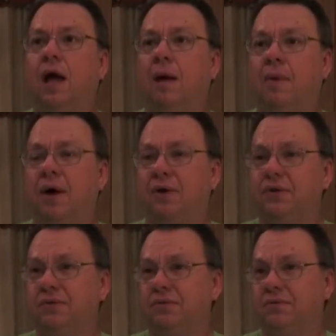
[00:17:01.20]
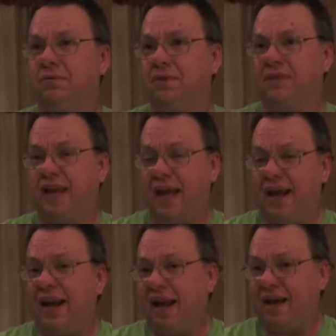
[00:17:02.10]
About
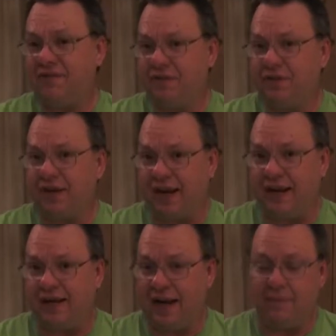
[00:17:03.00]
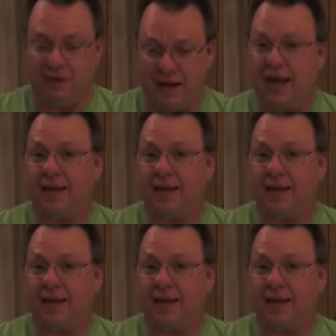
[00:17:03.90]
10 after 8. I mean, I